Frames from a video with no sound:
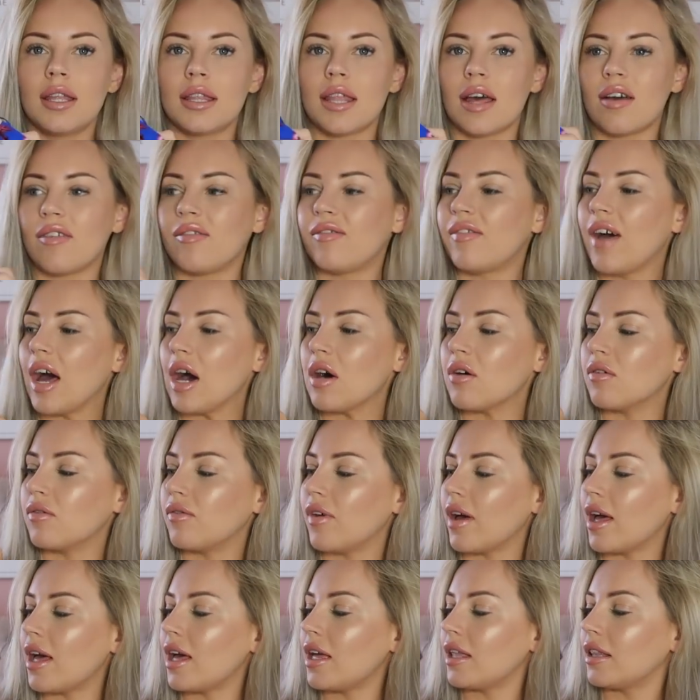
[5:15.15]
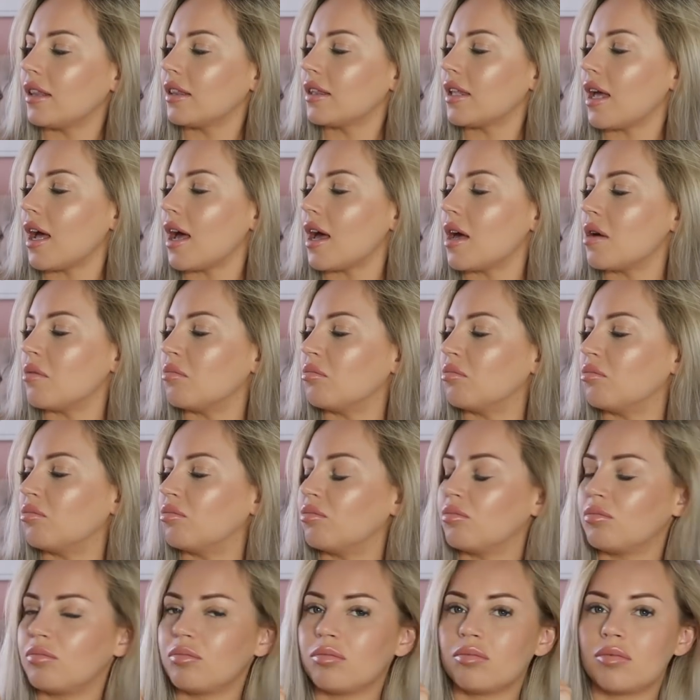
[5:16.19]
They're velvet.
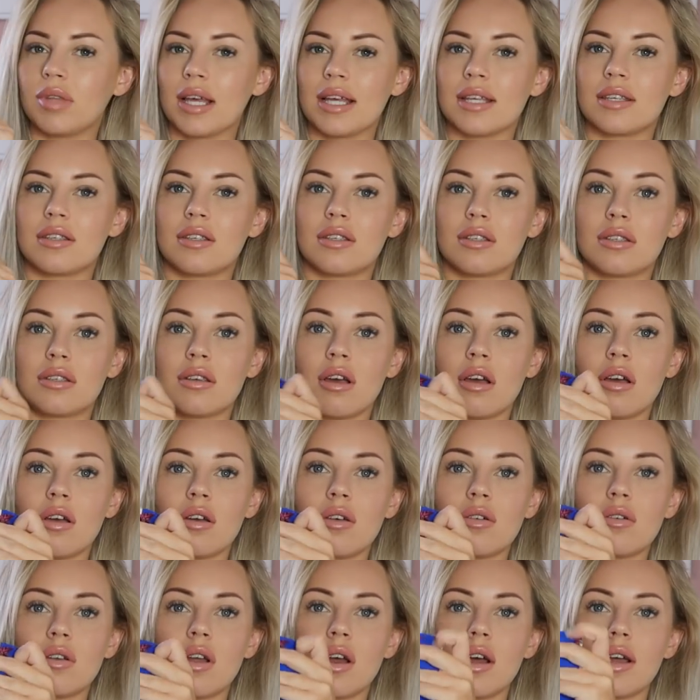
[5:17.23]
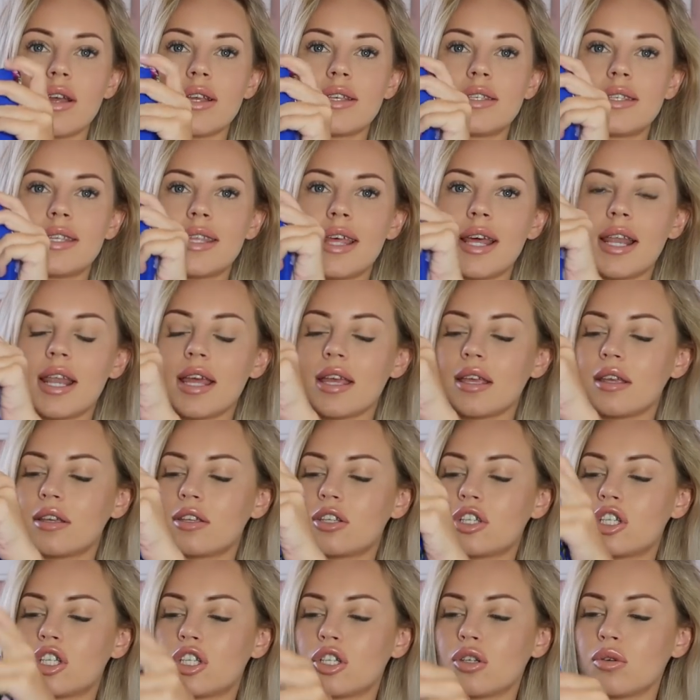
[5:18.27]
They're so nice. So they're like
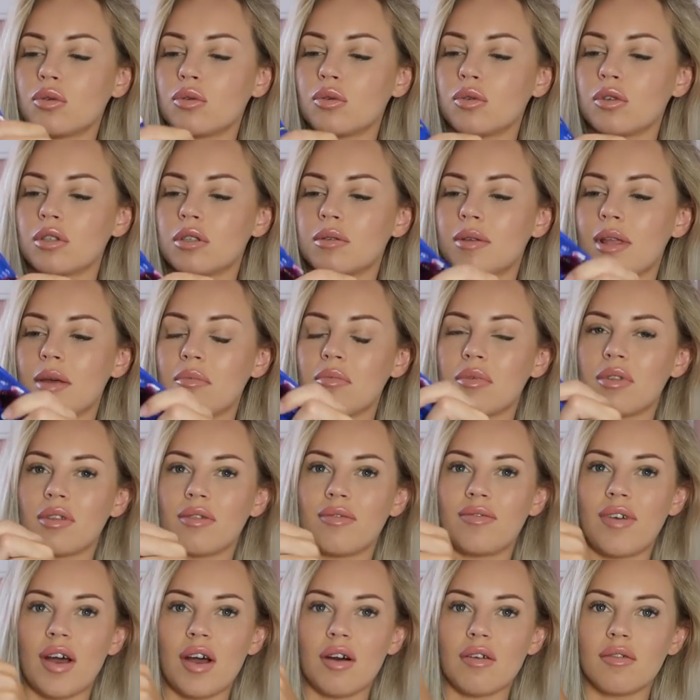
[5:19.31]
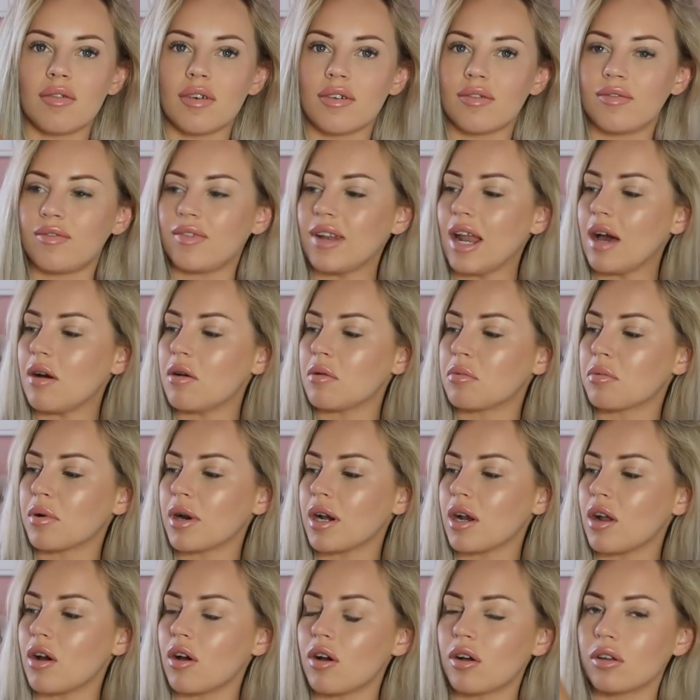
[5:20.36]
shorts, then with a velvet flower
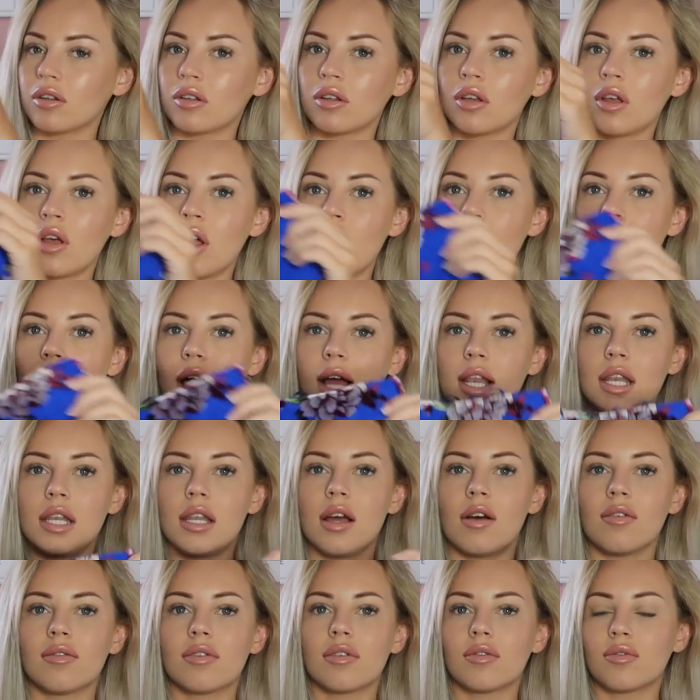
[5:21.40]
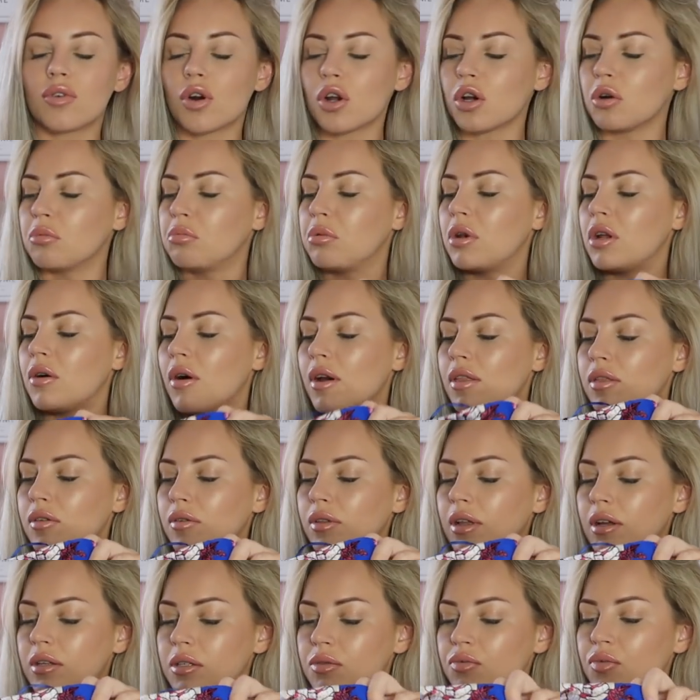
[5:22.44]
print on. I love the royal blue. I
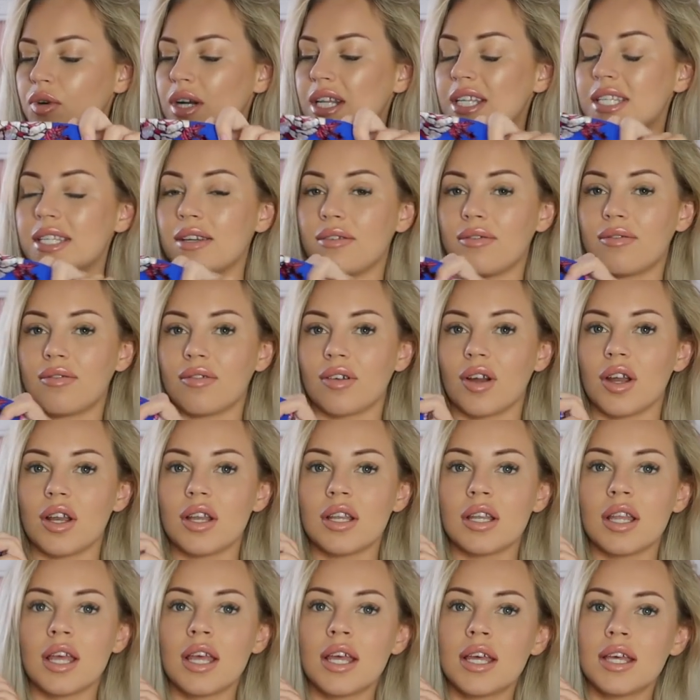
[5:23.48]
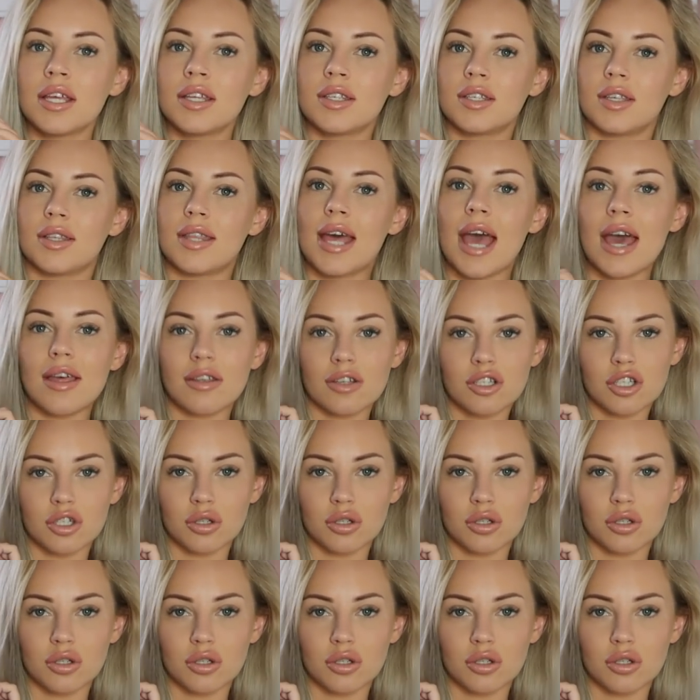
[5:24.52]
thought that was really different. So they're the